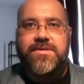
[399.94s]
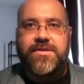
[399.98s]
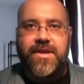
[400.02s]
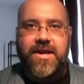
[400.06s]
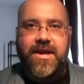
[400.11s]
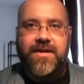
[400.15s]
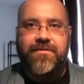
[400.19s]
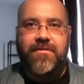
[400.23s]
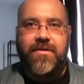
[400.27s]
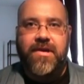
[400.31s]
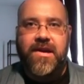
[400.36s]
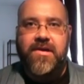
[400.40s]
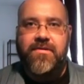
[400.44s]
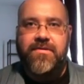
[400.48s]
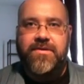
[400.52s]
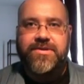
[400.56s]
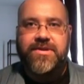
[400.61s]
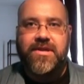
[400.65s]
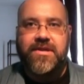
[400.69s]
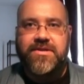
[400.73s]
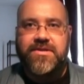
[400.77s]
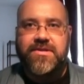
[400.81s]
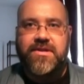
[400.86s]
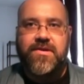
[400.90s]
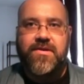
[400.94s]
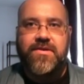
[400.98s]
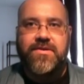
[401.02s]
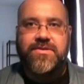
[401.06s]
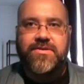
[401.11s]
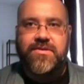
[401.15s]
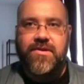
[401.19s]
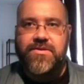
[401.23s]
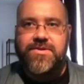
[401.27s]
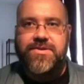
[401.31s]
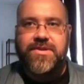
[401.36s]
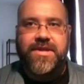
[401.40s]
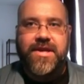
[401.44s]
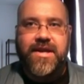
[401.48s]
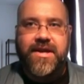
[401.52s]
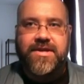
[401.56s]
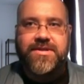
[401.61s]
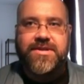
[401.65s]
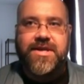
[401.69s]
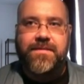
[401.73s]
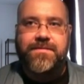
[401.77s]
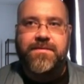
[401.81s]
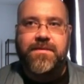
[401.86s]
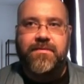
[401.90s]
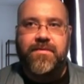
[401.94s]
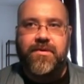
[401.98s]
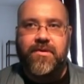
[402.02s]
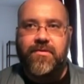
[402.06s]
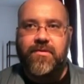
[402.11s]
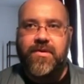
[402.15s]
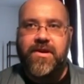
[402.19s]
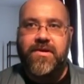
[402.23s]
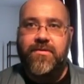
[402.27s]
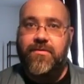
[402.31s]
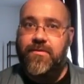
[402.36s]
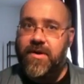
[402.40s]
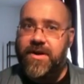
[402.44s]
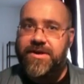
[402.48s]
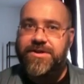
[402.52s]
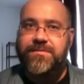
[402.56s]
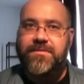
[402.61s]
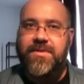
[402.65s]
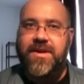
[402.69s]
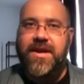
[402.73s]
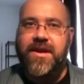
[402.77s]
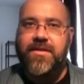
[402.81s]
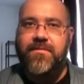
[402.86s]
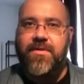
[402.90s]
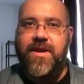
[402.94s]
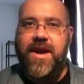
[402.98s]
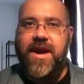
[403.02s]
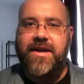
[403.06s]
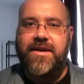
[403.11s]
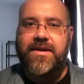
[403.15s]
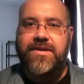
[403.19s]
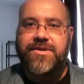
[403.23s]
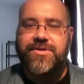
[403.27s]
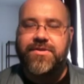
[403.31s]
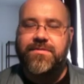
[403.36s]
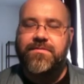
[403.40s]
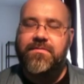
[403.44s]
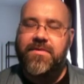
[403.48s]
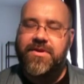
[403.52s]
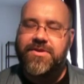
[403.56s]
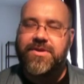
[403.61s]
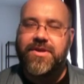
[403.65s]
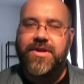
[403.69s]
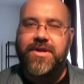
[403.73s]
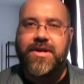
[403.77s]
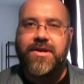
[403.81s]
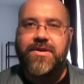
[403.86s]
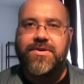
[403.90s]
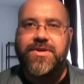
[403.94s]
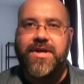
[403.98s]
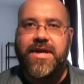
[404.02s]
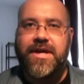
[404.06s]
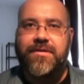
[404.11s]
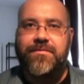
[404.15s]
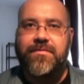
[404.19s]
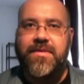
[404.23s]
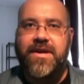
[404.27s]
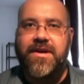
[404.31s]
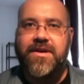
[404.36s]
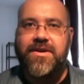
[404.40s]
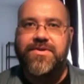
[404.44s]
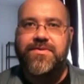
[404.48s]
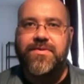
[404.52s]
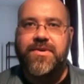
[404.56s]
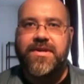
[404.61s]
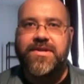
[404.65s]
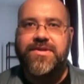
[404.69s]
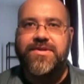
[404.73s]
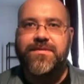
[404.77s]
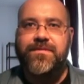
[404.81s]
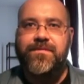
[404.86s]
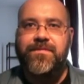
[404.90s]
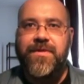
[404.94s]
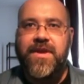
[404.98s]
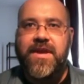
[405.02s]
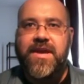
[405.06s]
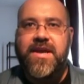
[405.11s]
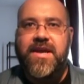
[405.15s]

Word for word: Slavery was considered socially acceptable when it was being practiced, much like your child marriage was.